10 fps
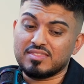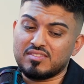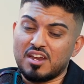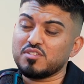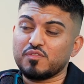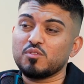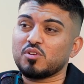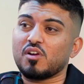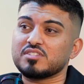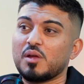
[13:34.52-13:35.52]
there's a few
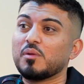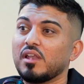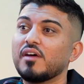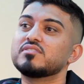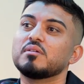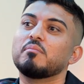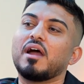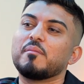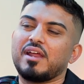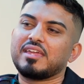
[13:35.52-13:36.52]
cars that I would love to
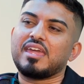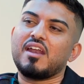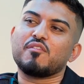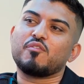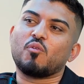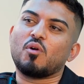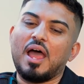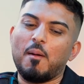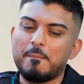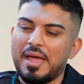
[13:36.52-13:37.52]
buy, but I can't afford
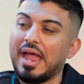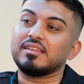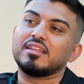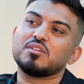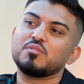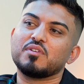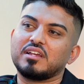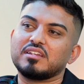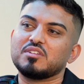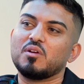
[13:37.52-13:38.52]
how bad that they'll
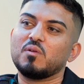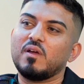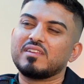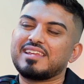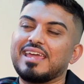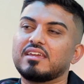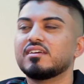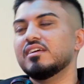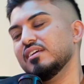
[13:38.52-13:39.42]
fucking tank.